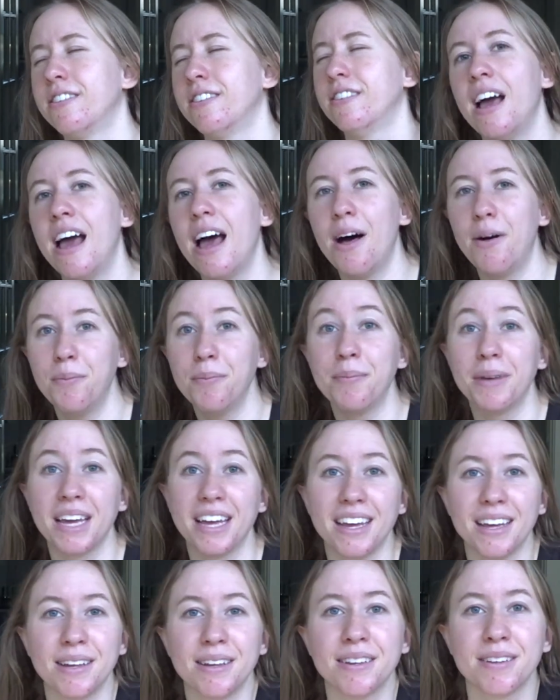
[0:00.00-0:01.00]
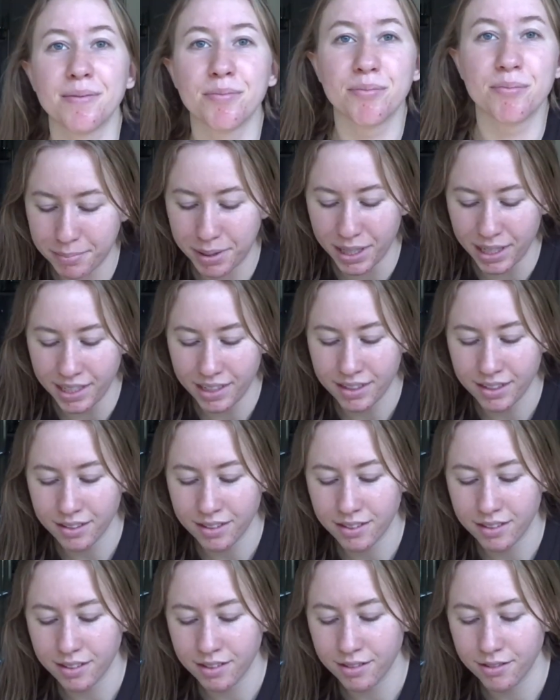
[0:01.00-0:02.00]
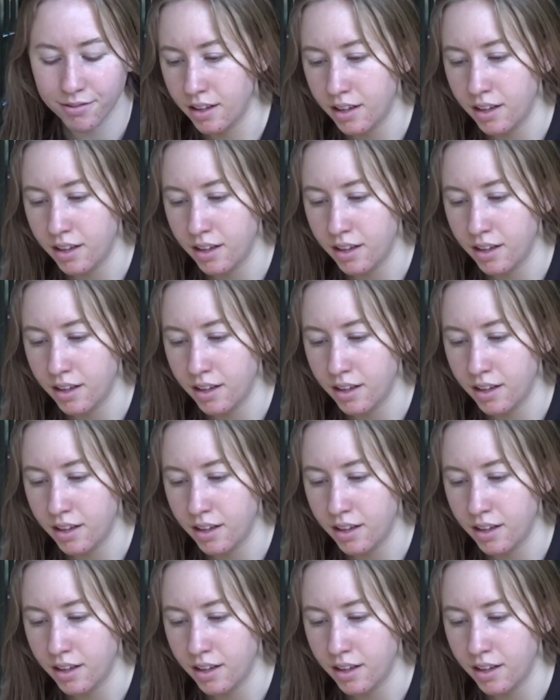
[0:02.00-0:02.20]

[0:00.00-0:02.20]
Help me. Please.